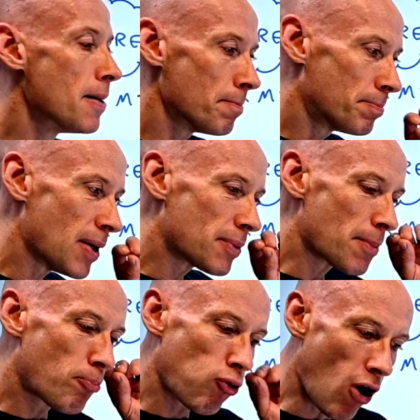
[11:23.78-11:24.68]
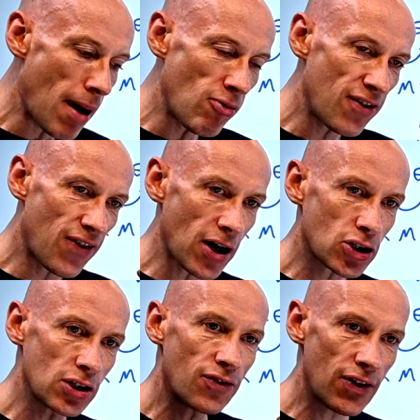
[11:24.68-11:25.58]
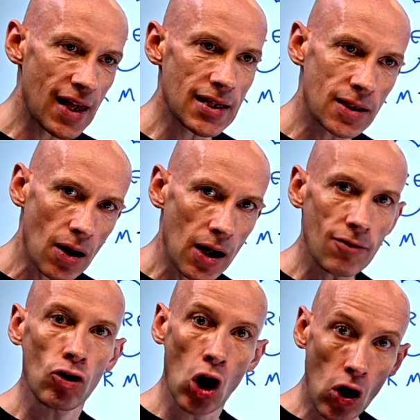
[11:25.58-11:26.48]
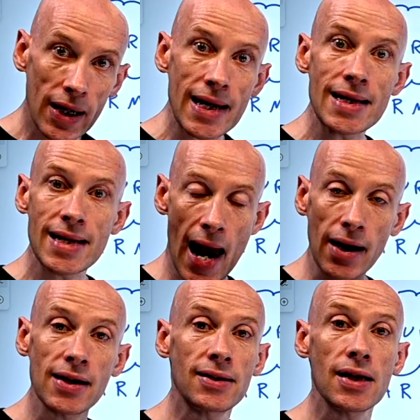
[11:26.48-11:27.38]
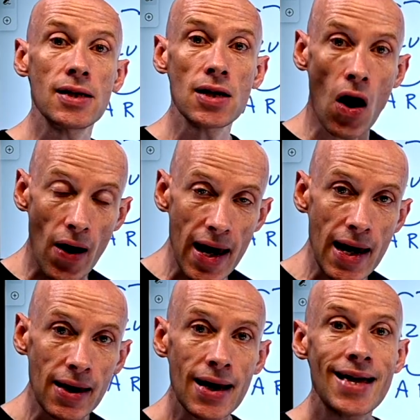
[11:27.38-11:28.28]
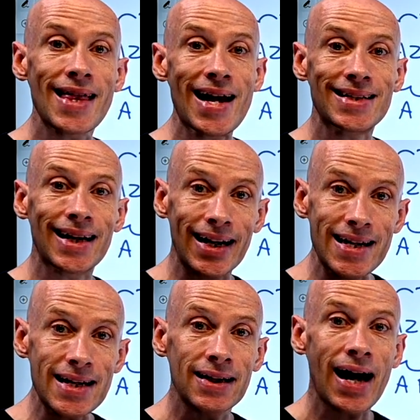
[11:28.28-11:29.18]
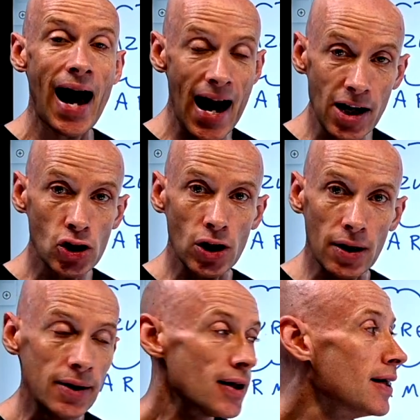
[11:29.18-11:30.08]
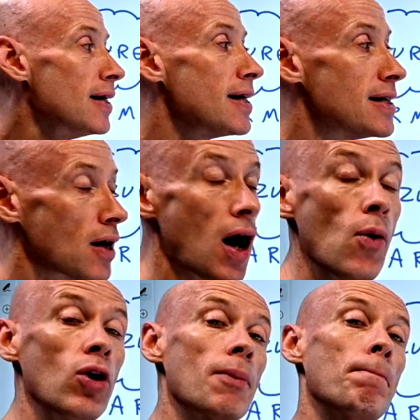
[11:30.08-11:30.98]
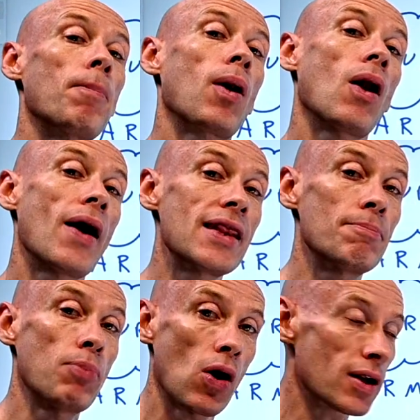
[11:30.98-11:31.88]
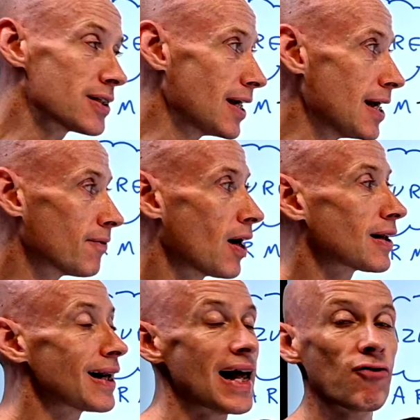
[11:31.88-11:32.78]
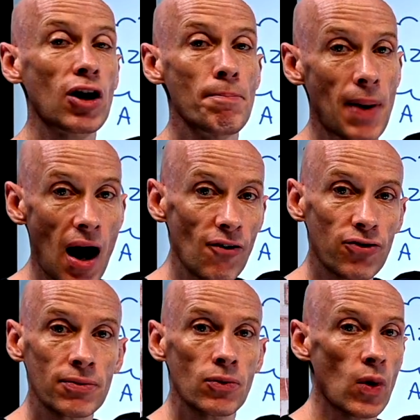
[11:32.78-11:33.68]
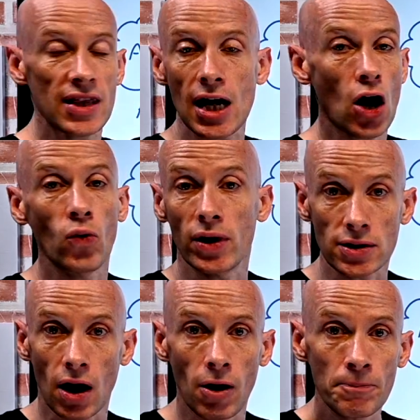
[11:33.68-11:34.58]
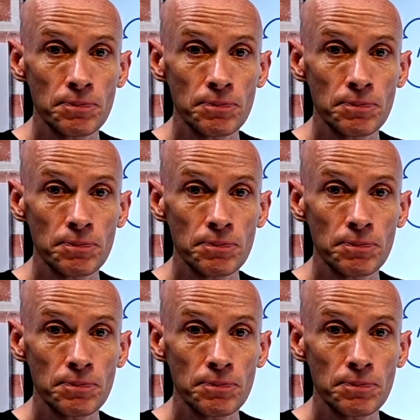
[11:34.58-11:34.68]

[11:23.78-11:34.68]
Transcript: But the primary function for this kind of locking down and denying that delete action is I will apply the policy at a level above where the owners are.